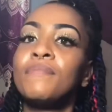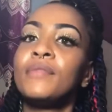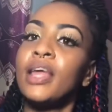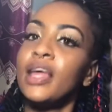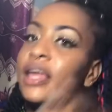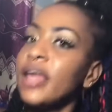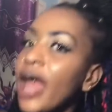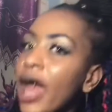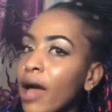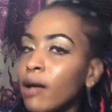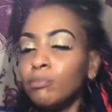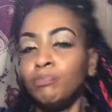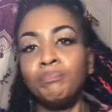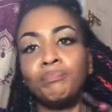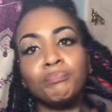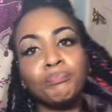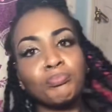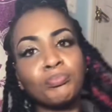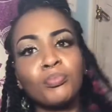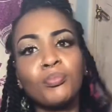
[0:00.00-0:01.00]
Yeah.
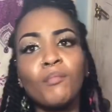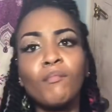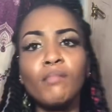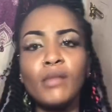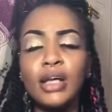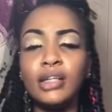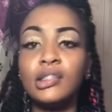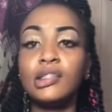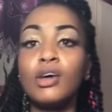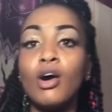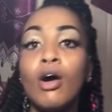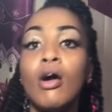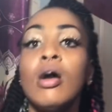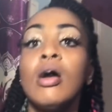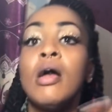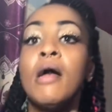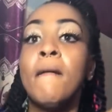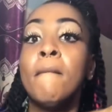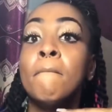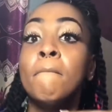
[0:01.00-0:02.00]
So,
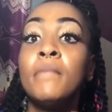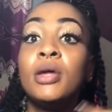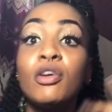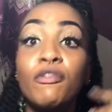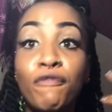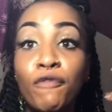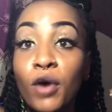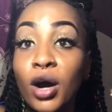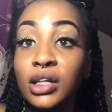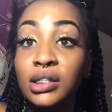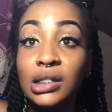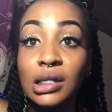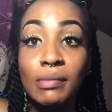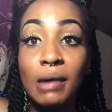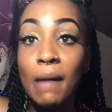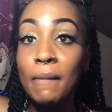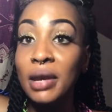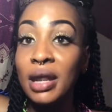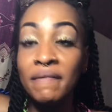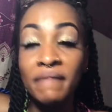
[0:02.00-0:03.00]
me the foursome I
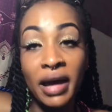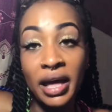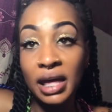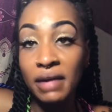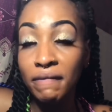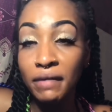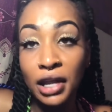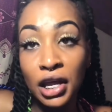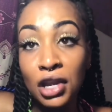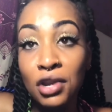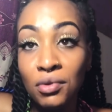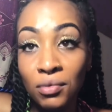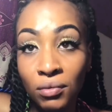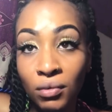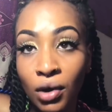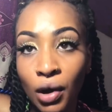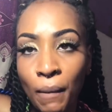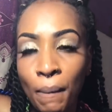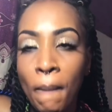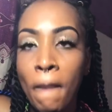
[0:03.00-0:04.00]
never even did
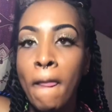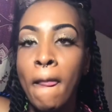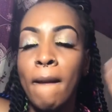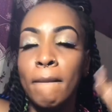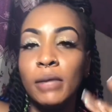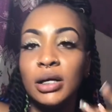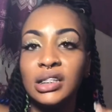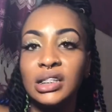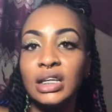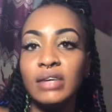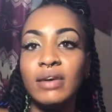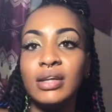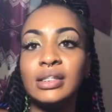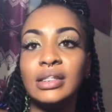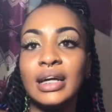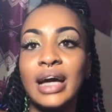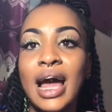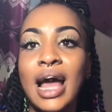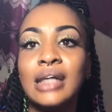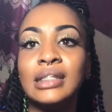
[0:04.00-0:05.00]
know. But seriously
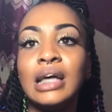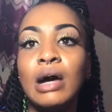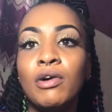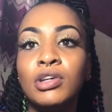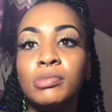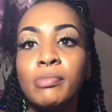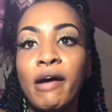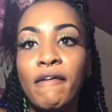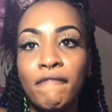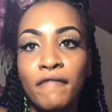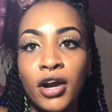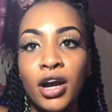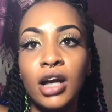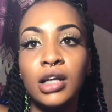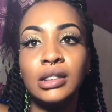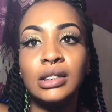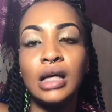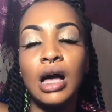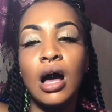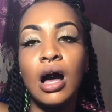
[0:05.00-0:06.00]
guys, that was my first
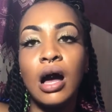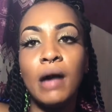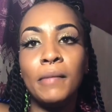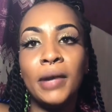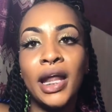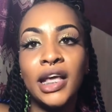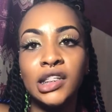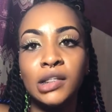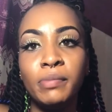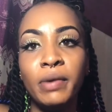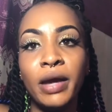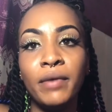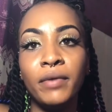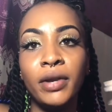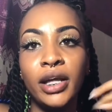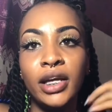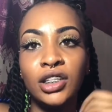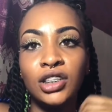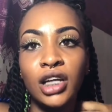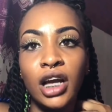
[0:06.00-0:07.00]
lesbian
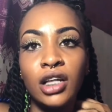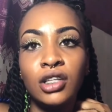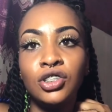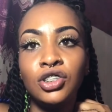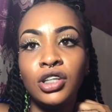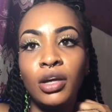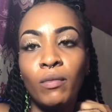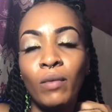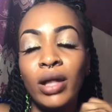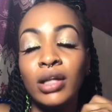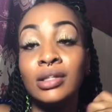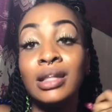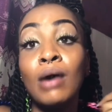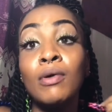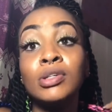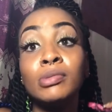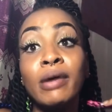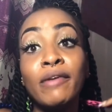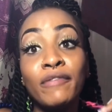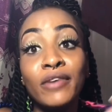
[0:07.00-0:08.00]
relationship. Well, that
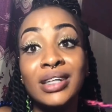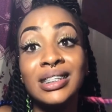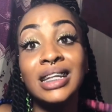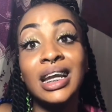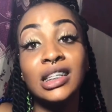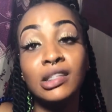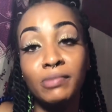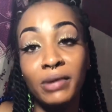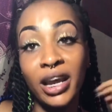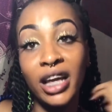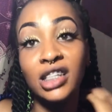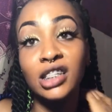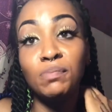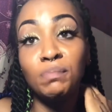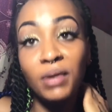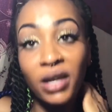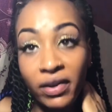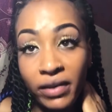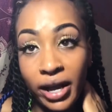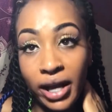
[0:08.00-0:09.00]
was my first lesbian
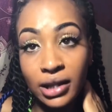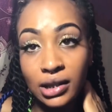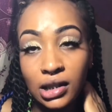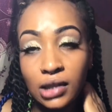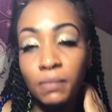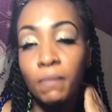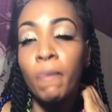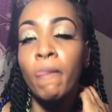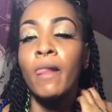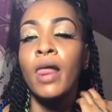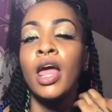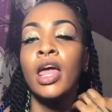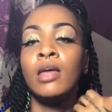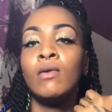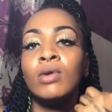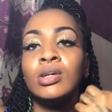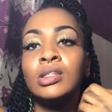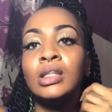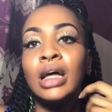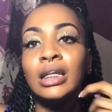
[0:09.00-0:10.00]
experience. It
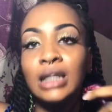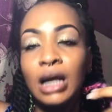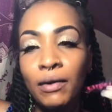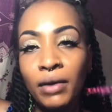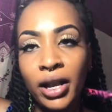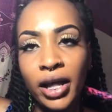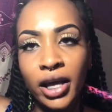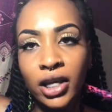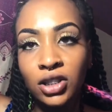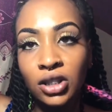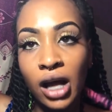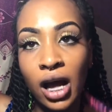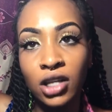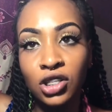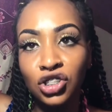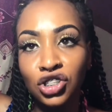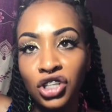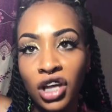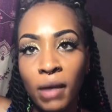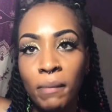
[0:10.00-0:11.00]
was not a
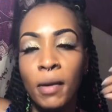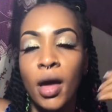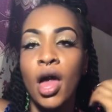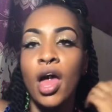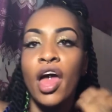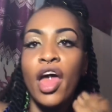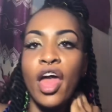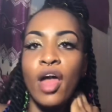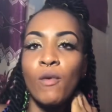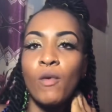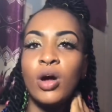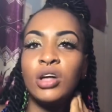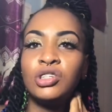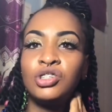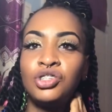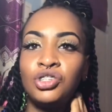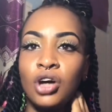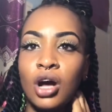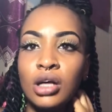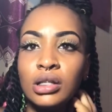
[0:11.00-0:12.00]
relationship. It was
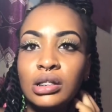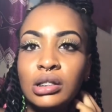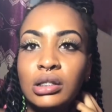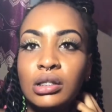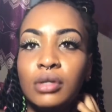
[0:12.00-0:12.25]
just,